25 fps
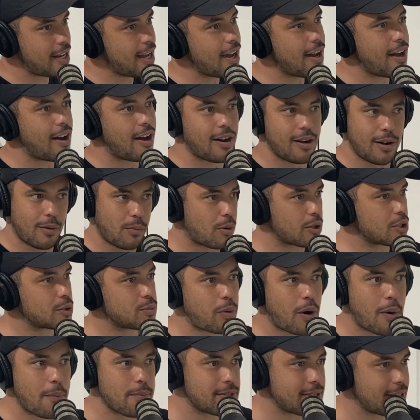Yeah, I, I, was
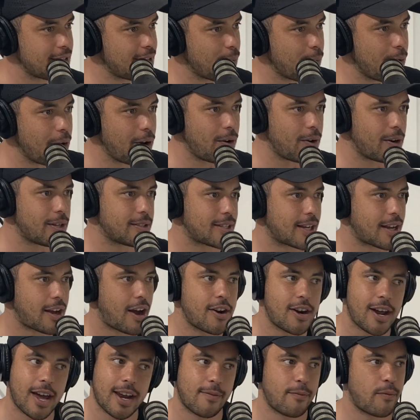promising the world. I was like,
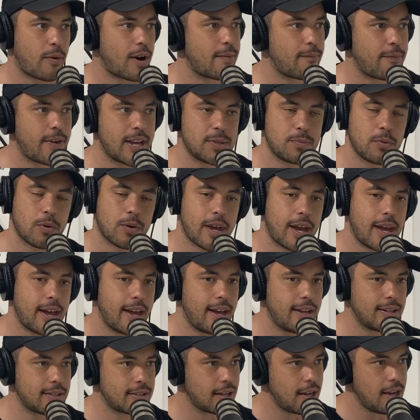I know how to run Facebook
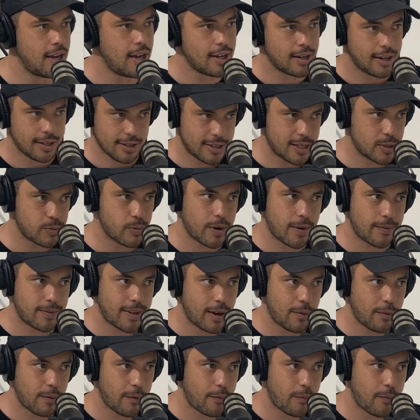ads. Like, this is what I've
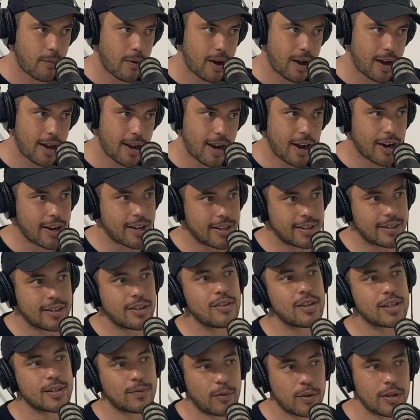done with why I can do
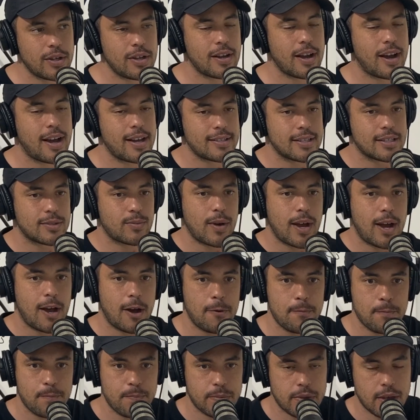this for you guys as
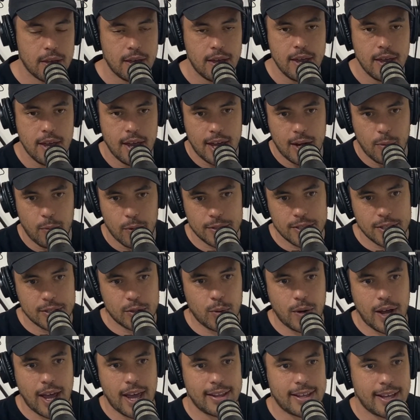well. And it wasn't
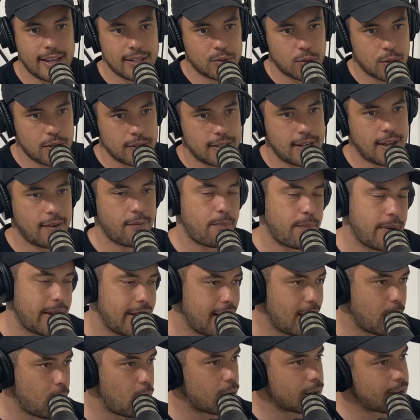until I had that sort of tenth
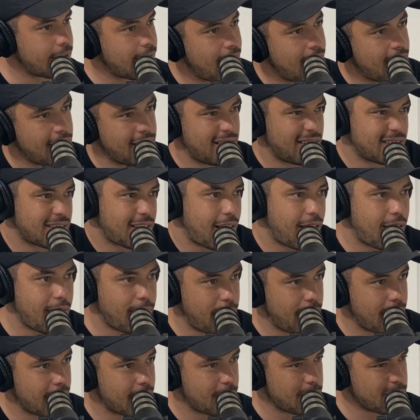media walked out and I was like, oh
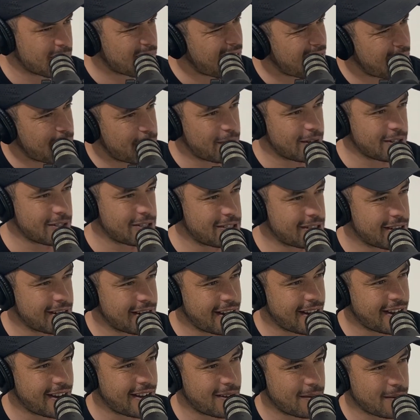fuck, I'm kind of full of shit
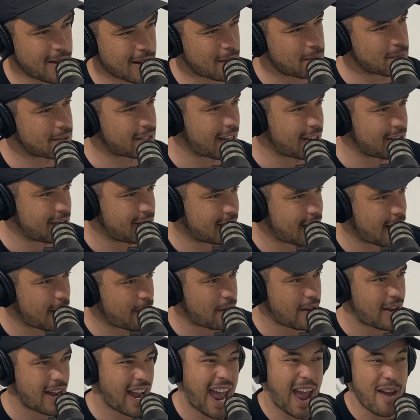here. I'm like, I'm saying
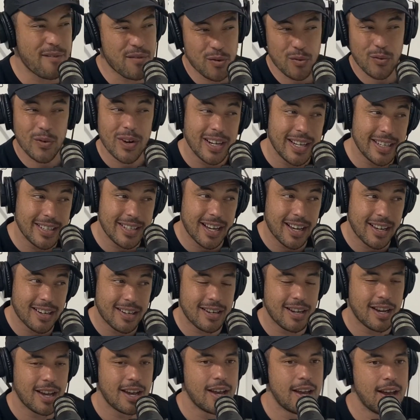stuff I haven't really
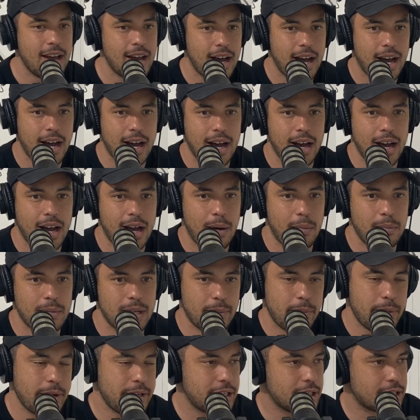done. Um,
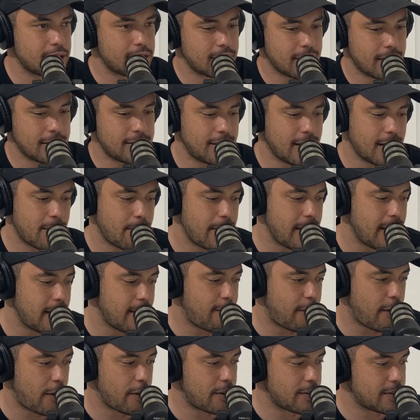let me just instead of me
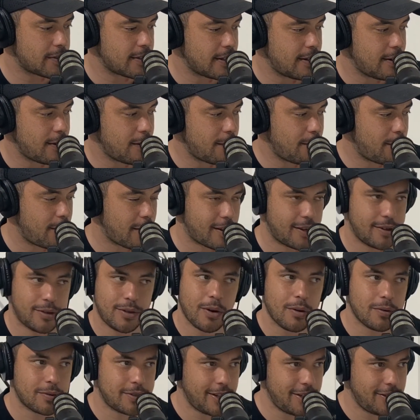focusing on fucking
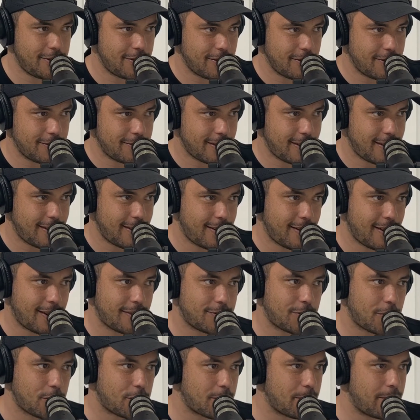dog t-shirts and,
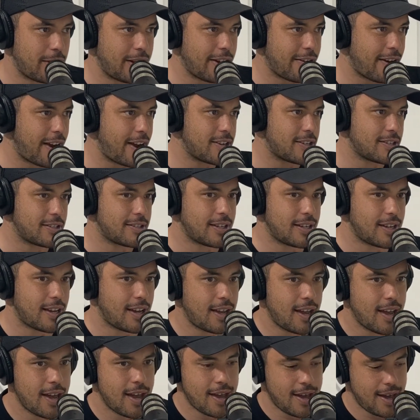and social media
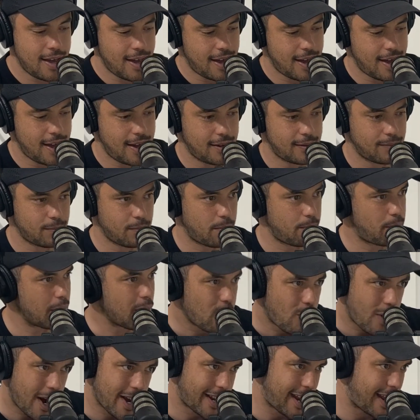agency and a bit
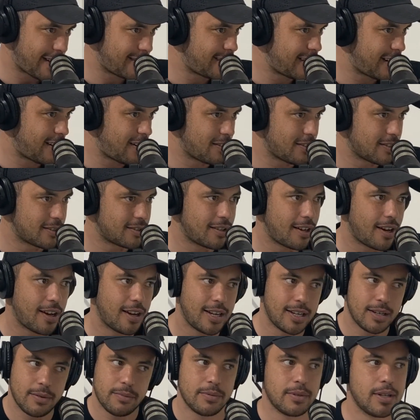of YKTR on the
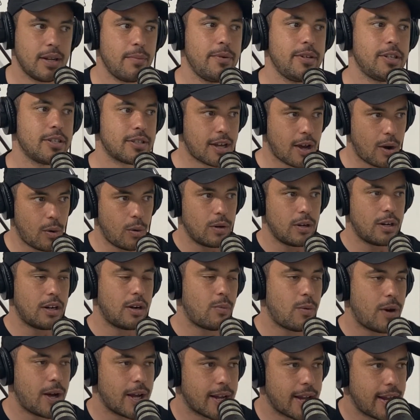side, let, let me just go all in
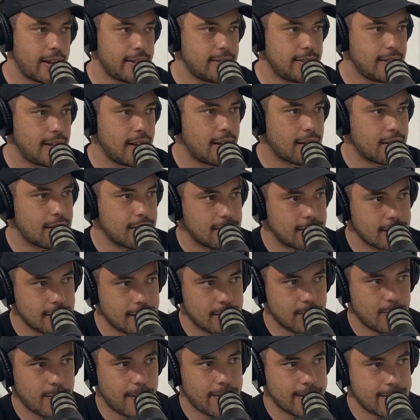on YKTR because this
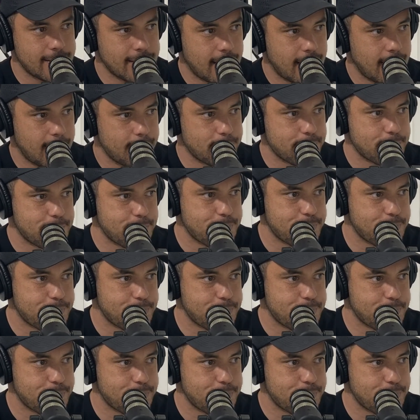is where it's at.